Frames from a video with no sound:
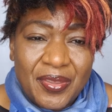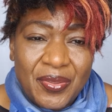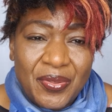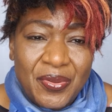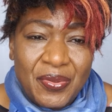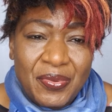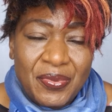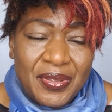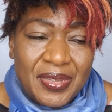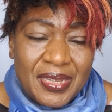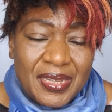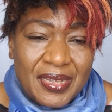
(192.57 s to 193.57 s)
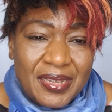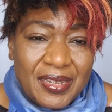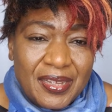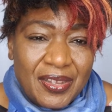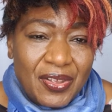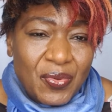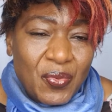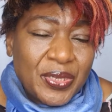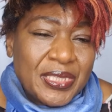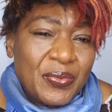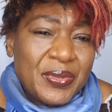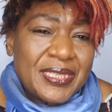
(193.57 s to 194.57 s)
You know,
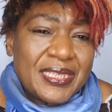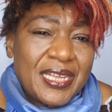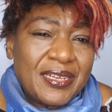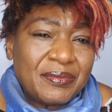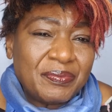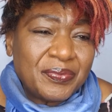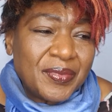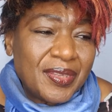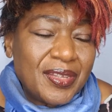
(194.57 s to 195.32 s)
what are we saying?